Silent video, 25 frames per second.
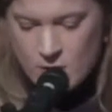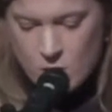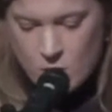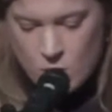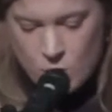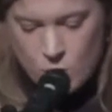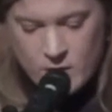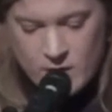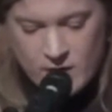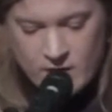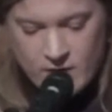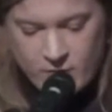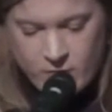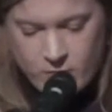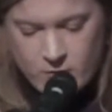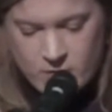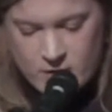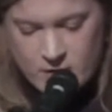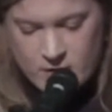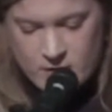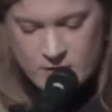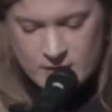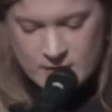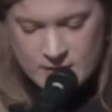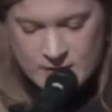What if
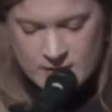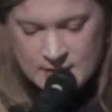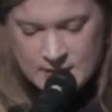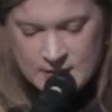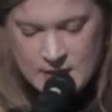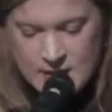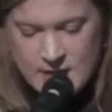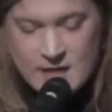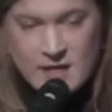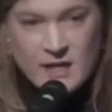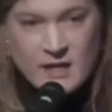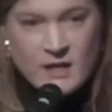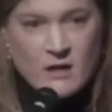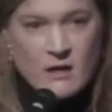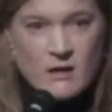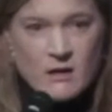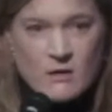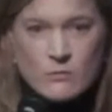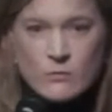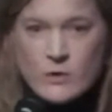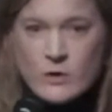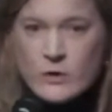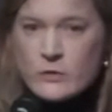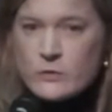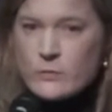we're designing our
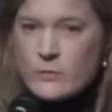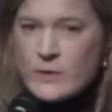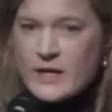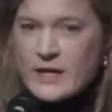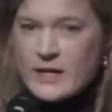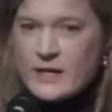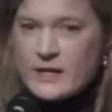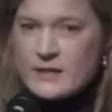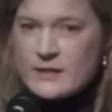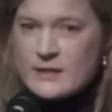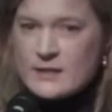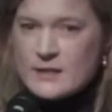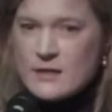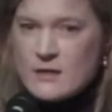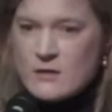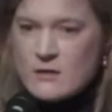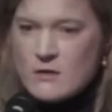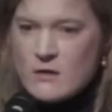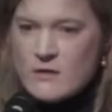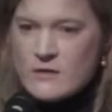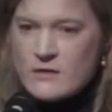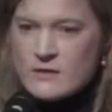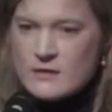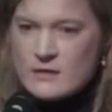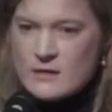roadways and all
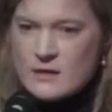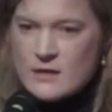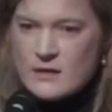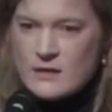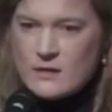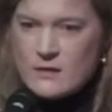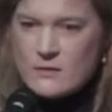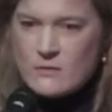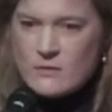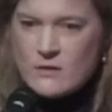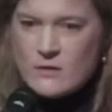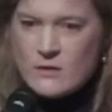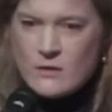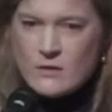of a sudden